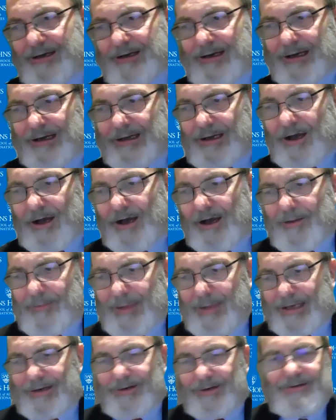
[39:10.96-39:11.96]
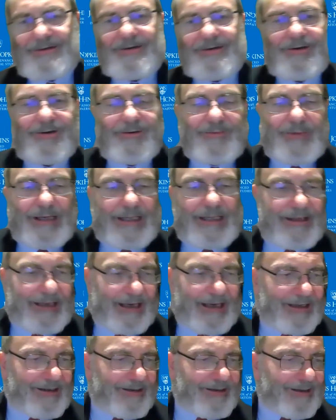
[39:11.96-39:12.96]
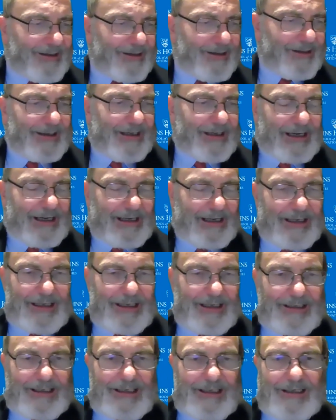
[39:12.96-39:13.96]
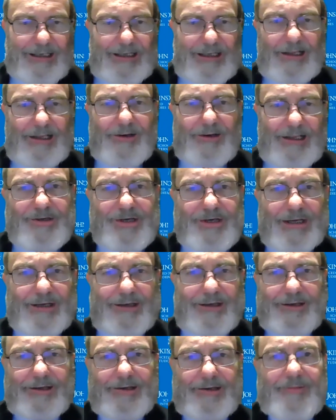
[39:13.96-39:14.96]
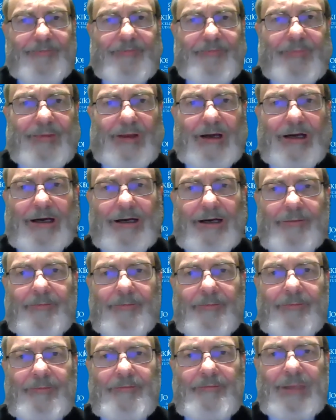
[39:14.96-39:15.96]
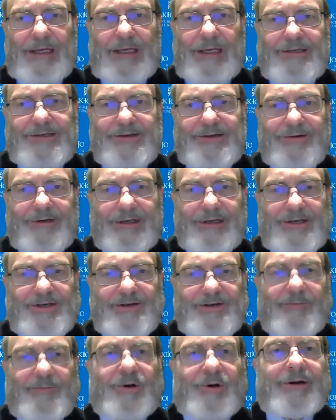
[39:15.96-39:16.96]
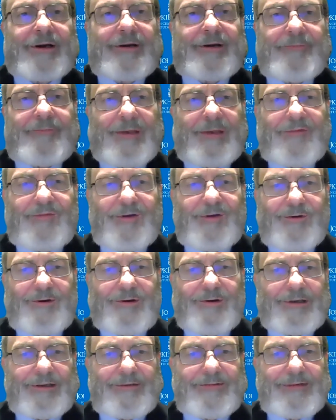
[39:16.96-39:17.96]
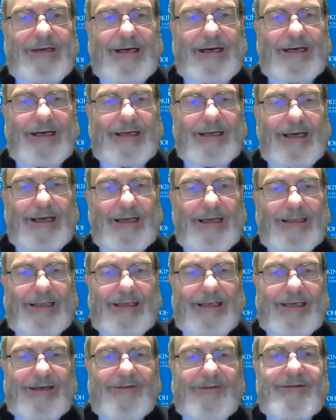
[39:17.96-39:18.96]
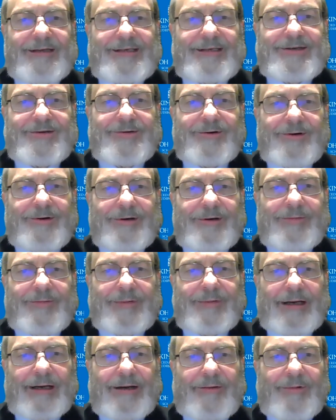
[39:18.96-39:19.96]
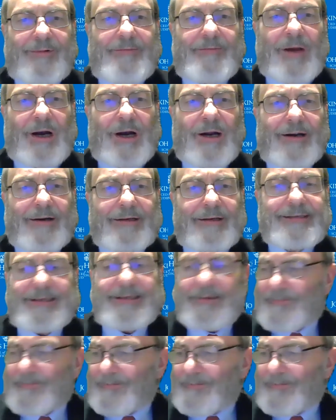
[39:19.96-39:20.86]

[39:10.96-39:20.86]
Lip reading: a comment or two, but then in conclusion, Minister Nishimura, if you could kindly give us your remarks.